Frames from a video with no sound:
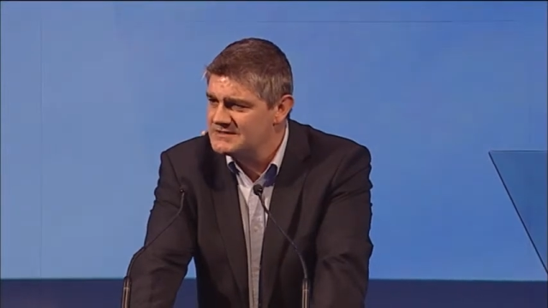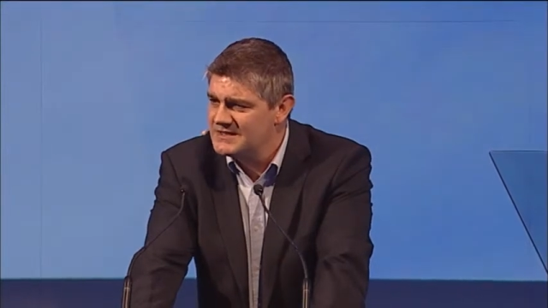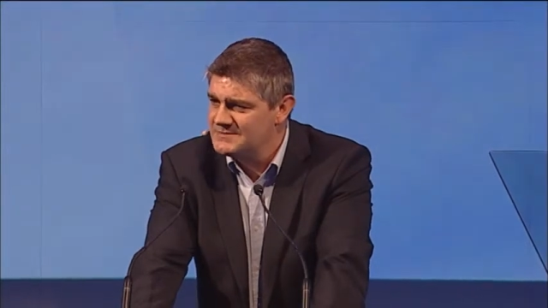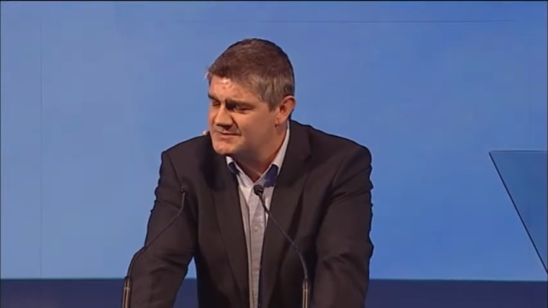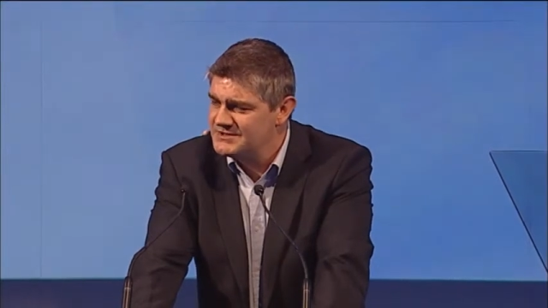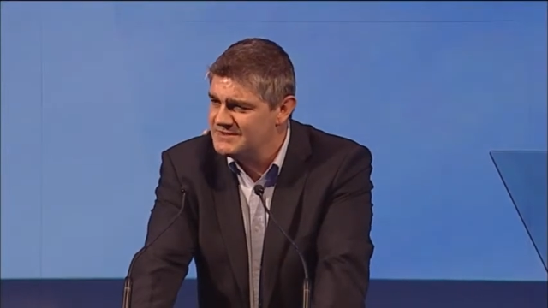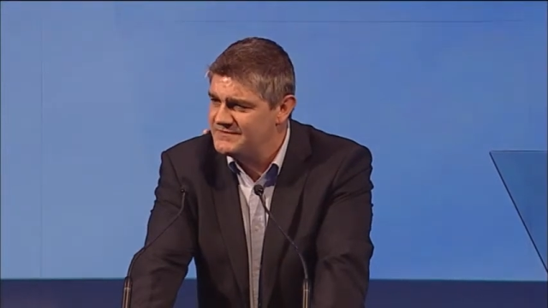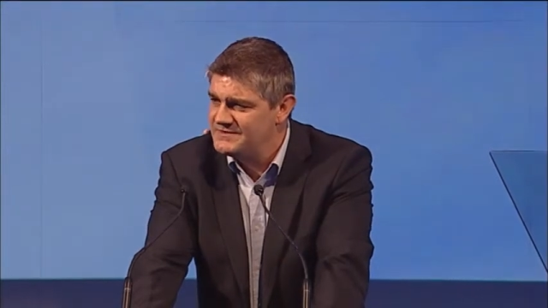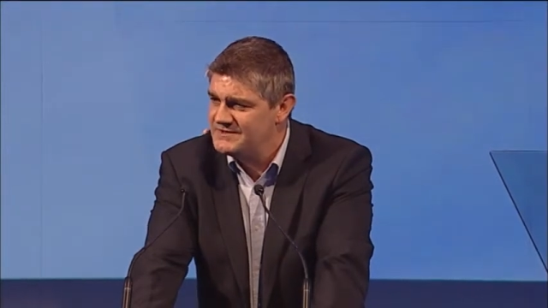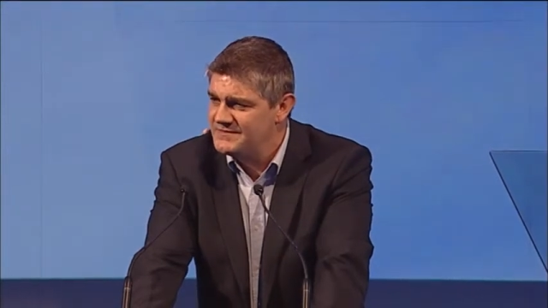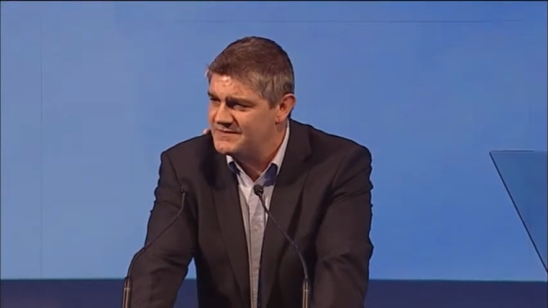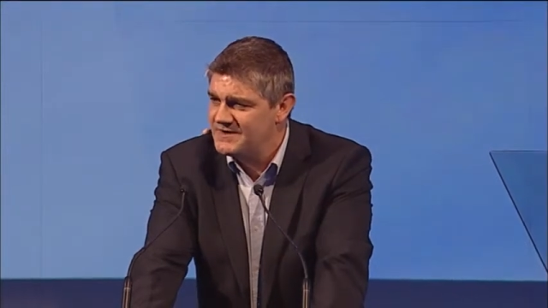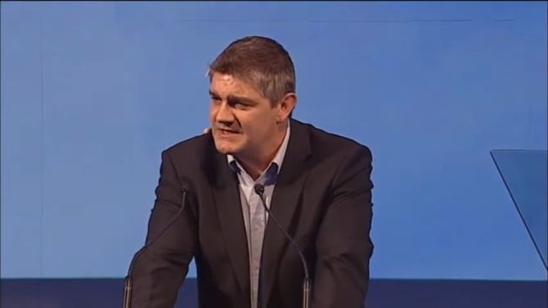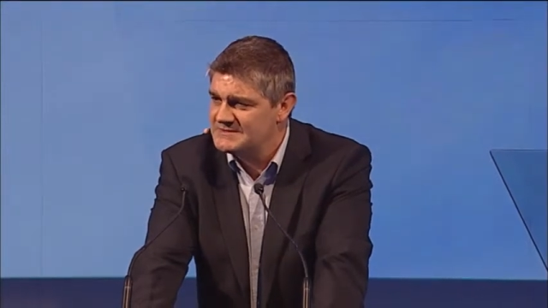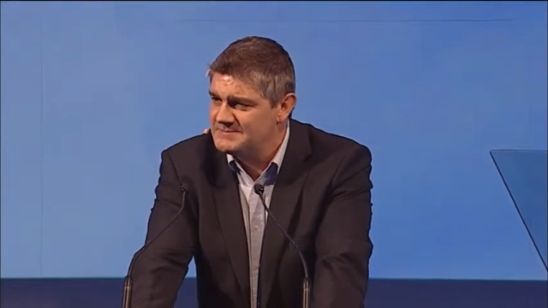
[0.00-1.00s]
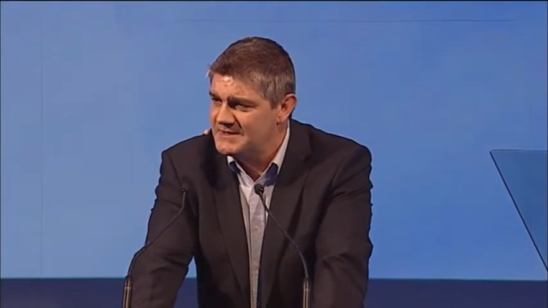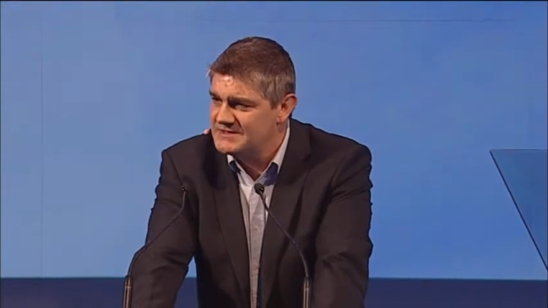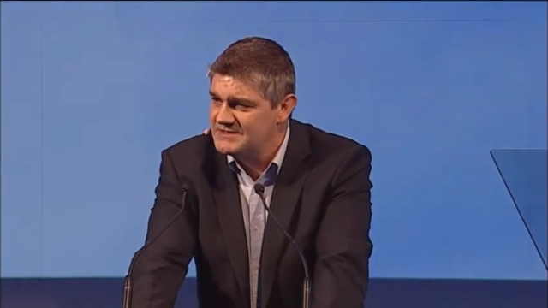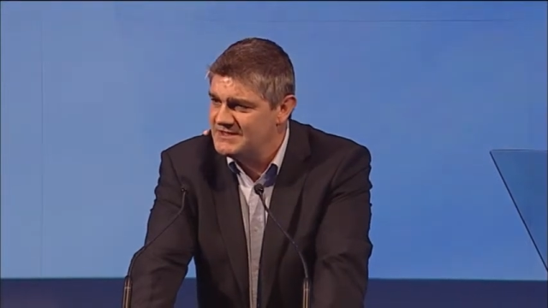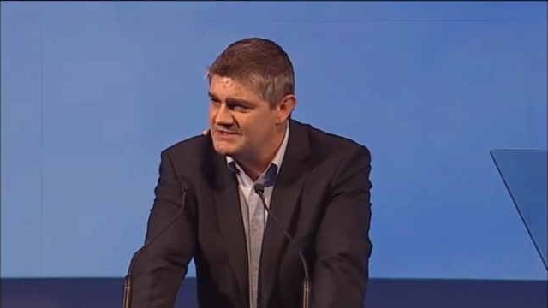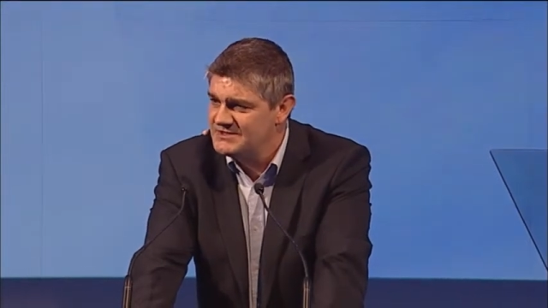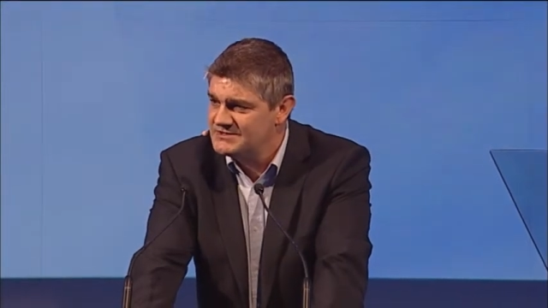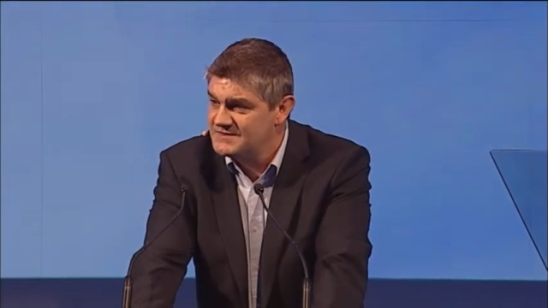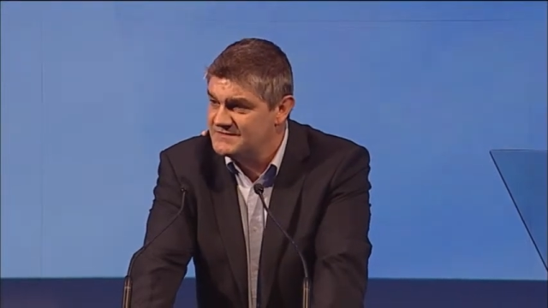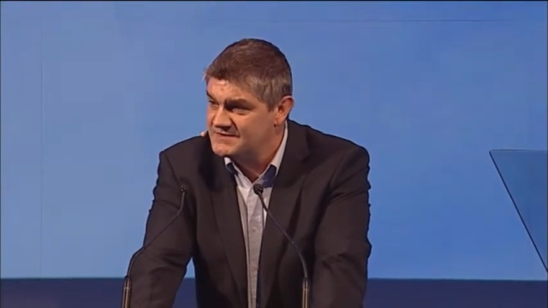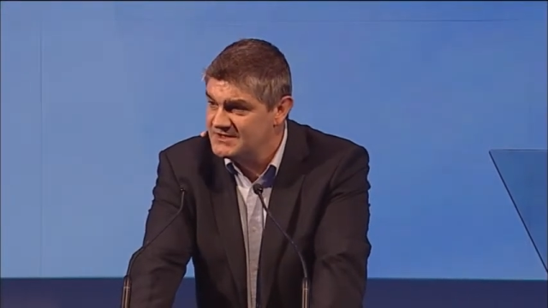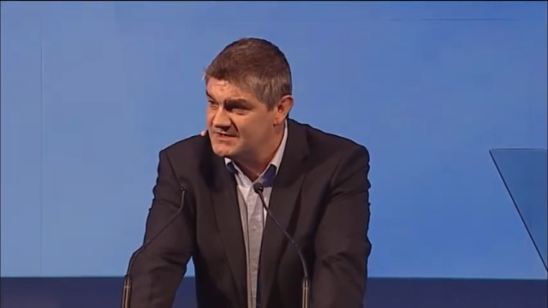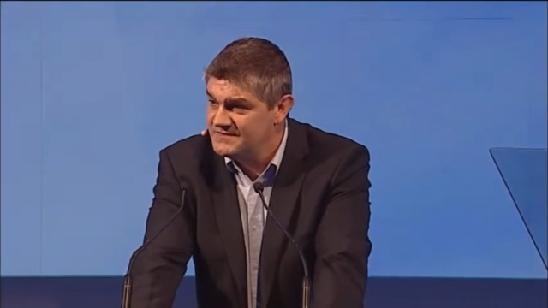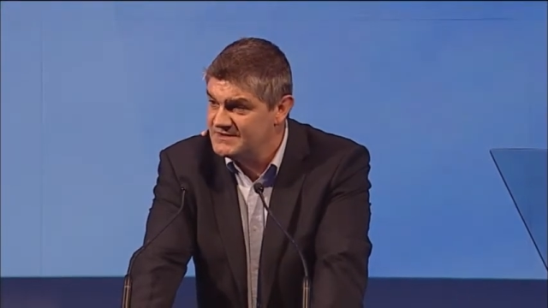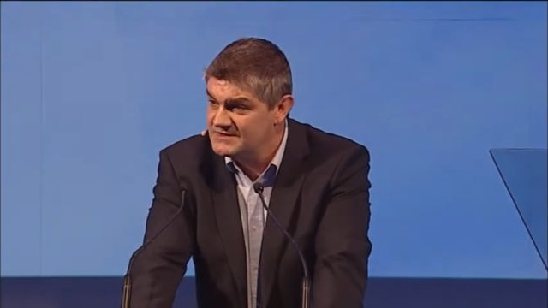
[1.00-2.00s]
observing different expectations of
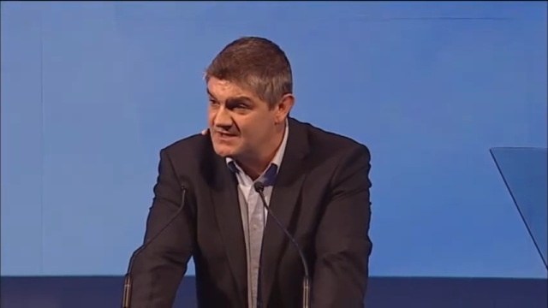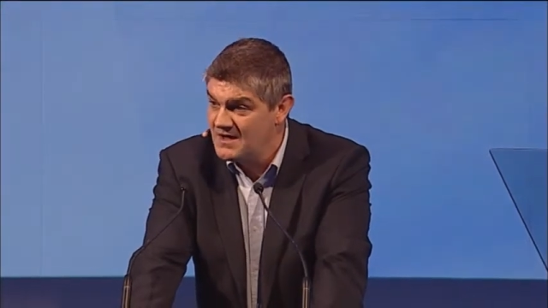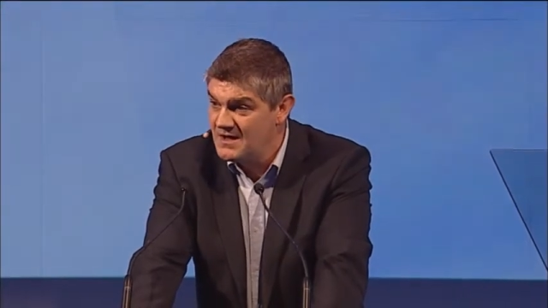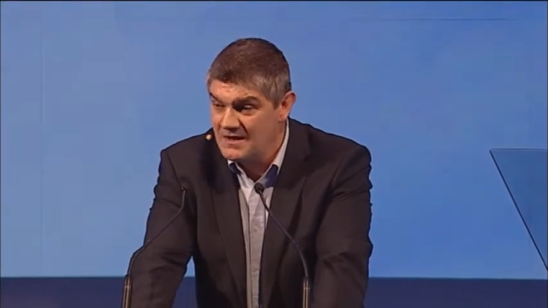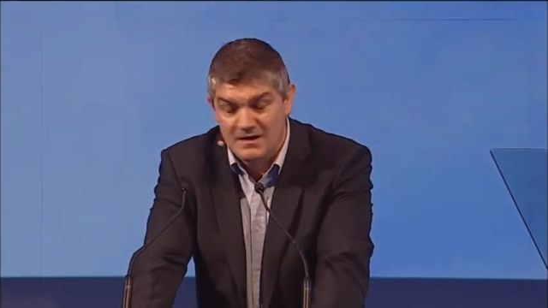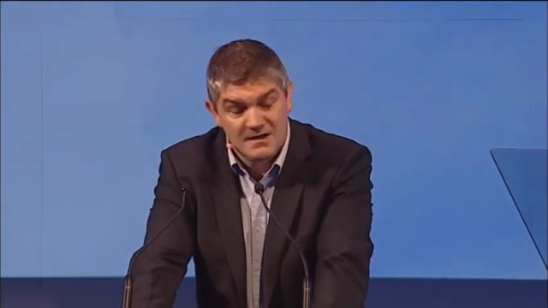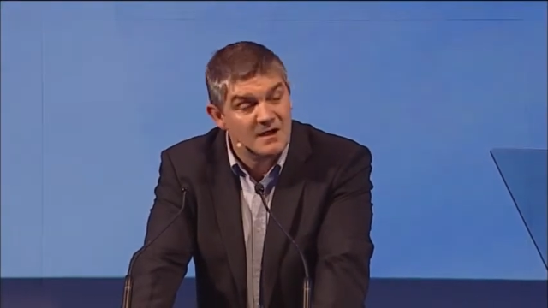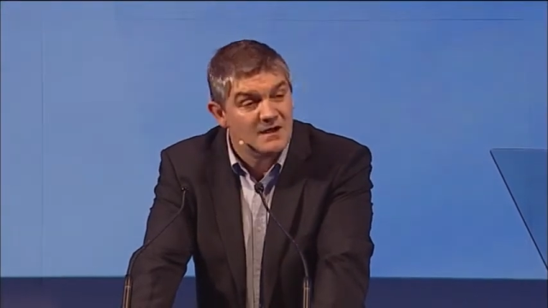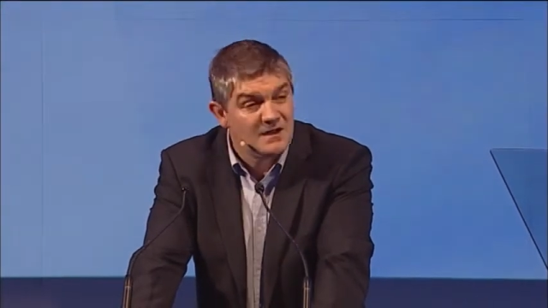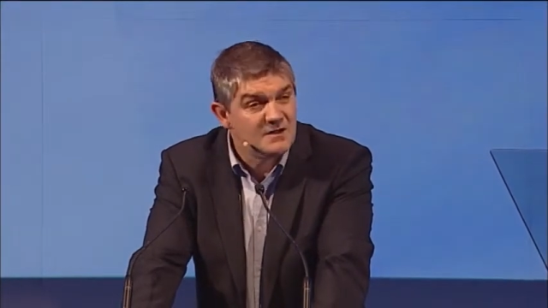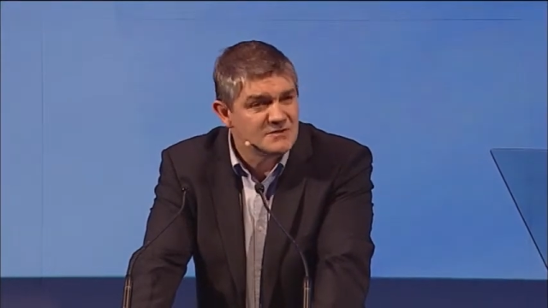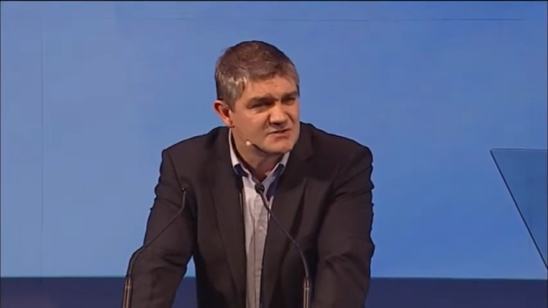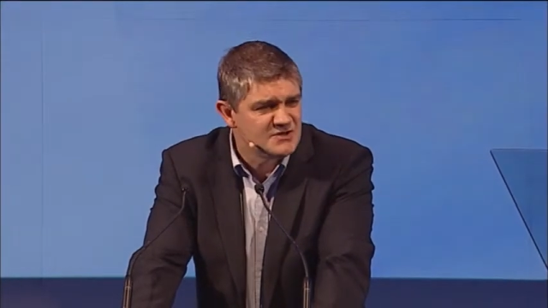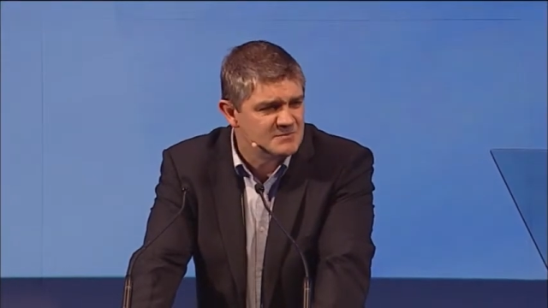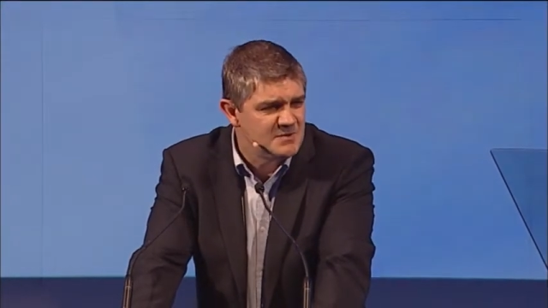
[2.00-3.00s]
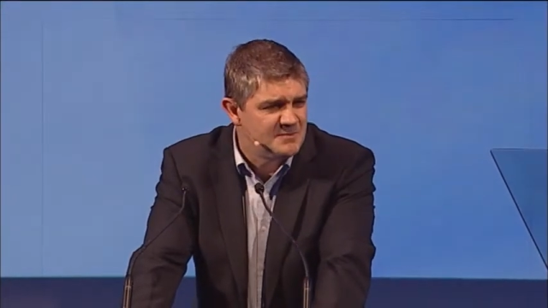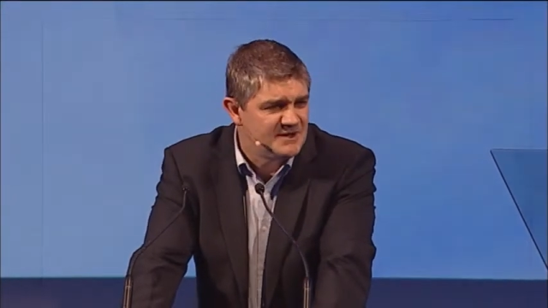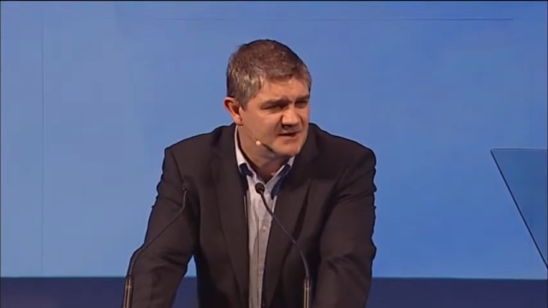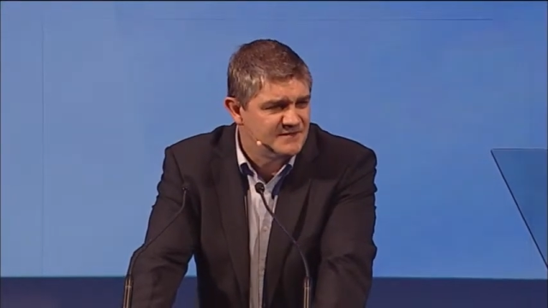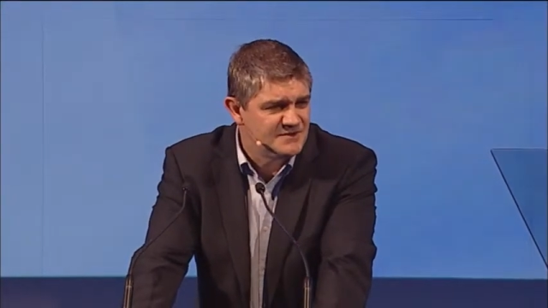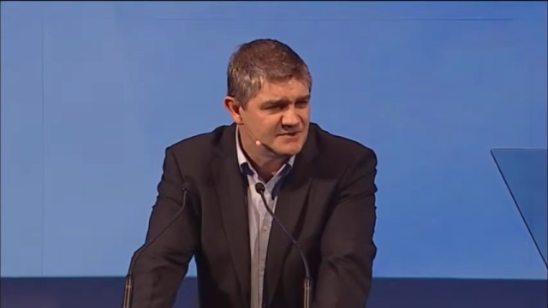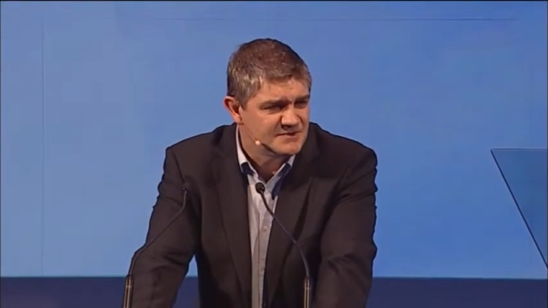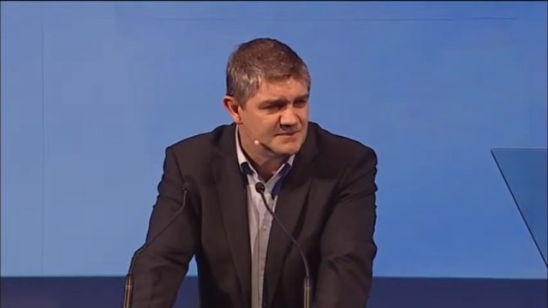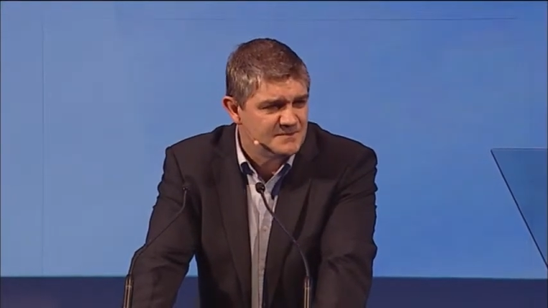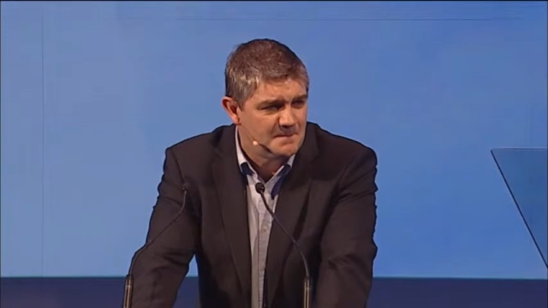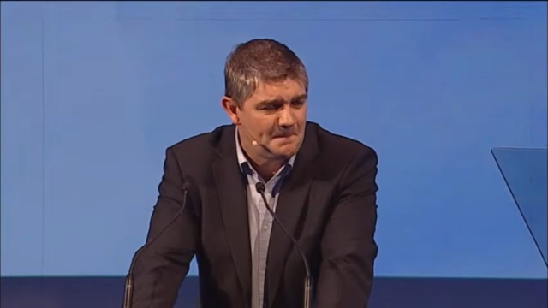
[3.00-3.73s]
service will also be beneficial.